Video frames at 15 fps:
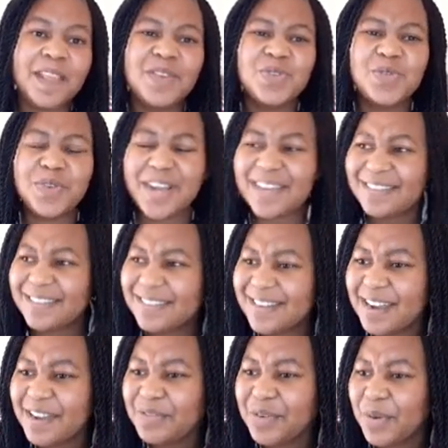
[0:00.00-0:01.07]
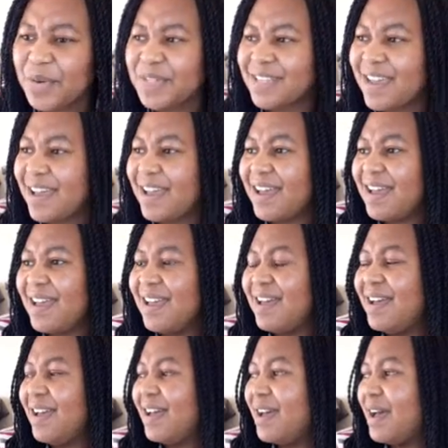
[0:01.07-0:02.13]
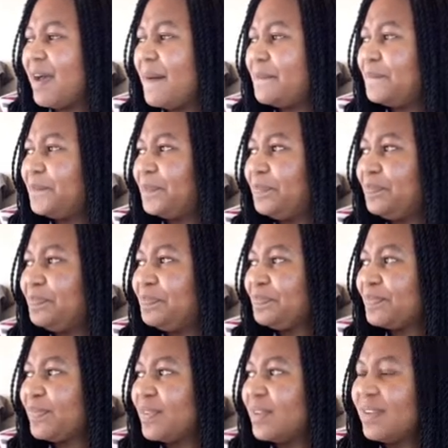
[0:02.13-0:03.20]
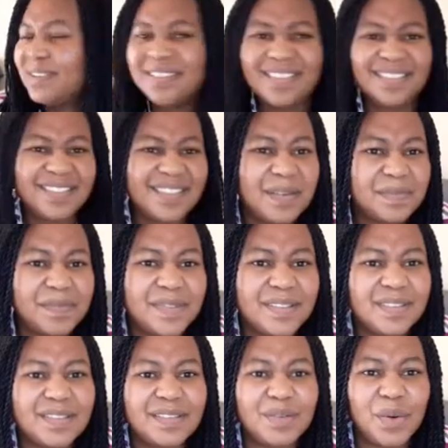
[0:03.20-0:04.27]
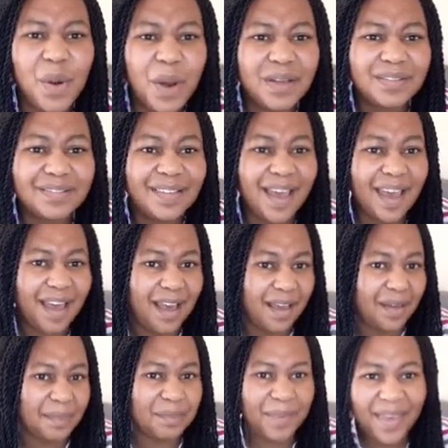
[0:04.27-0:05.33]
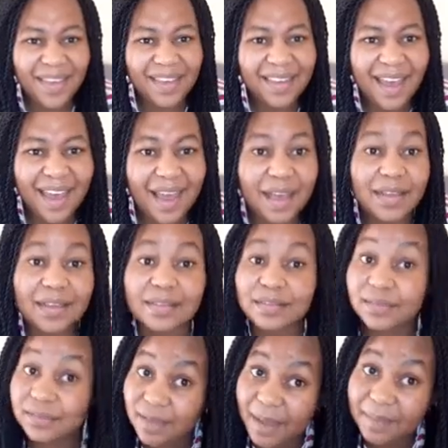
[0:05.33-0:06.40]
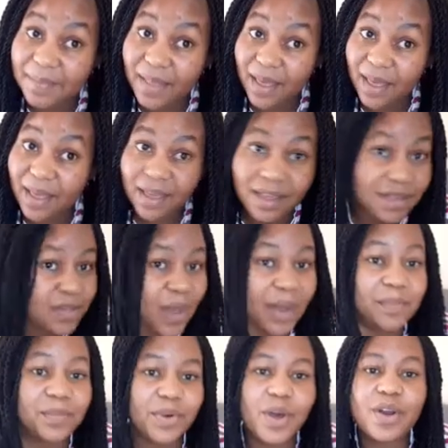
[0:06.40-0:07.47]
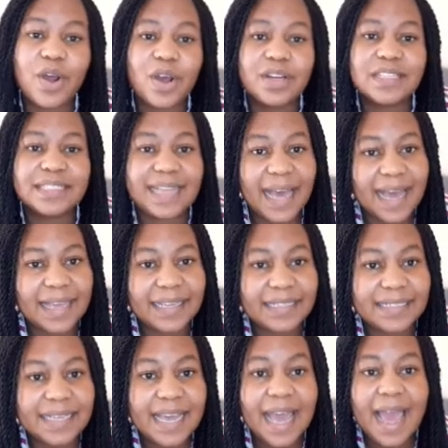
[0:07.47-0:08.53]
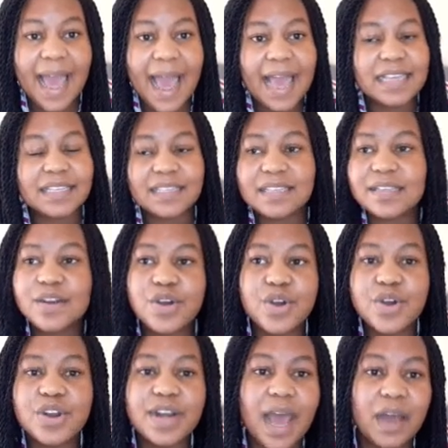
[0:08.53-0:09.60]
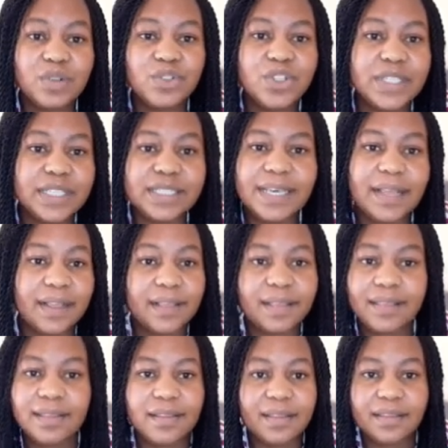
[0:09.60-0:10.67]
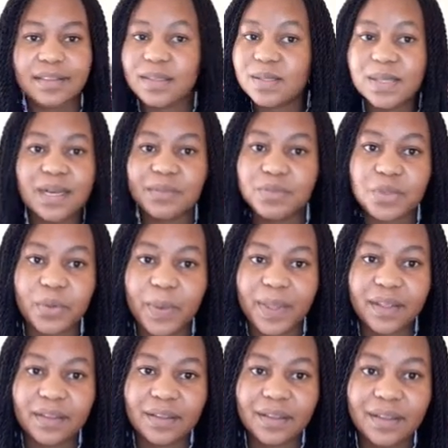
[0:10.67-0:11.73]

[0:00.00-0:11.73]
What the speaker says: Should I crave khoja di chipsi, kota, bega? I'm there. So I'm not on a diet. I just learn how to eat healthy. That's all I'm doing.